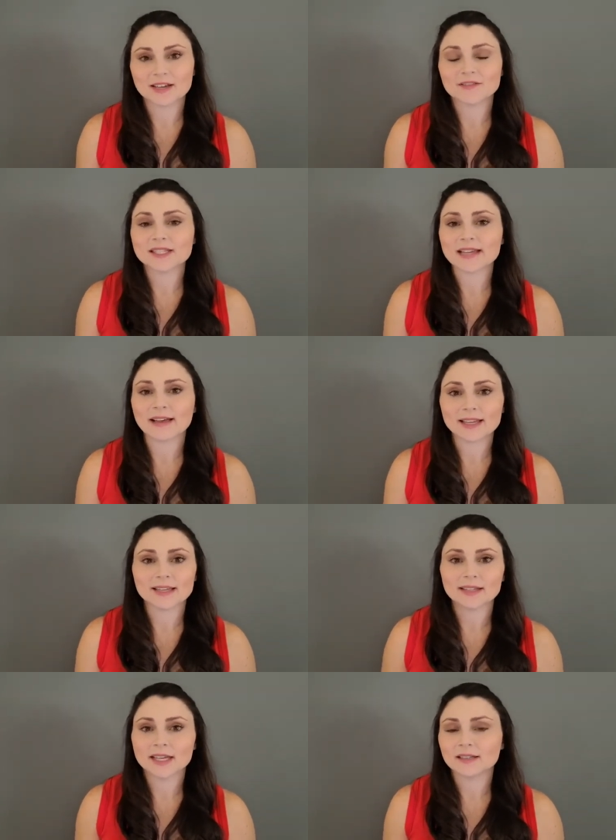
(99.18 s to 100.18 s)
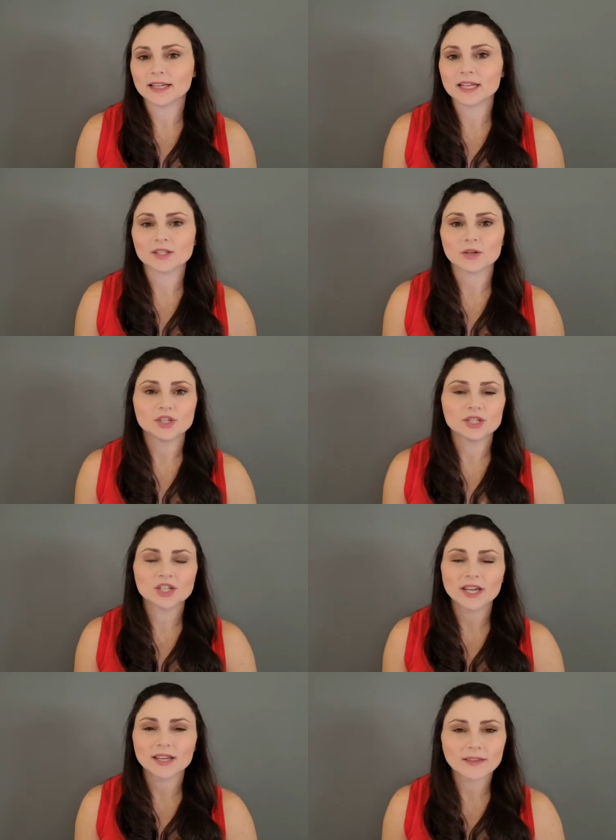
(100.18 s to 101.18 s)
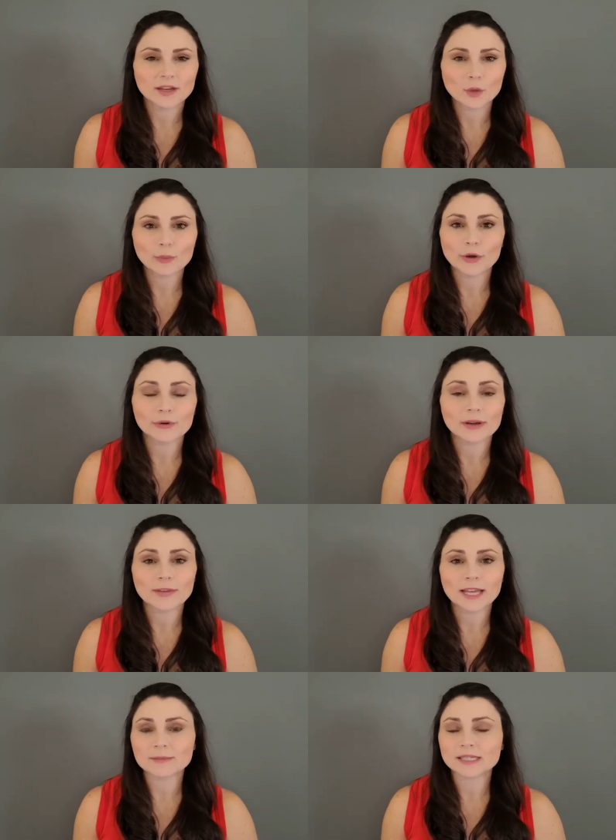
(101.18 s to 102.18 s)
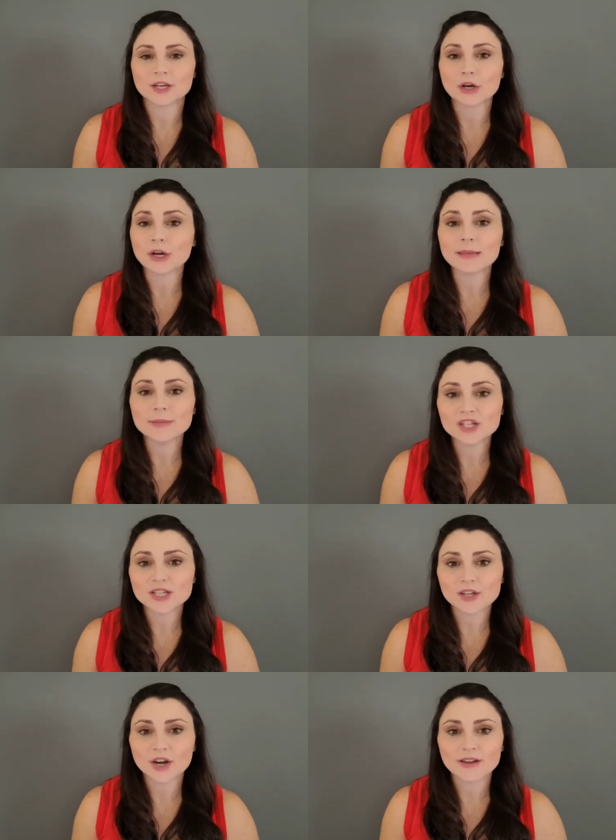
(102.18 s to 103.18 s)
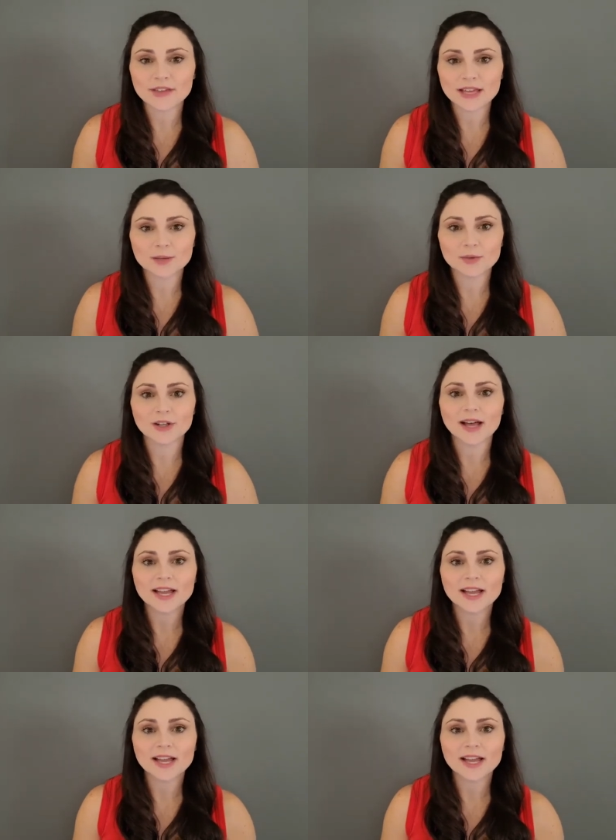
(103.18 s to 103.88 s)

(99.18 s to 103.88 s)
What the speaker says: of selling legally. So just checking that your program names and your images are available.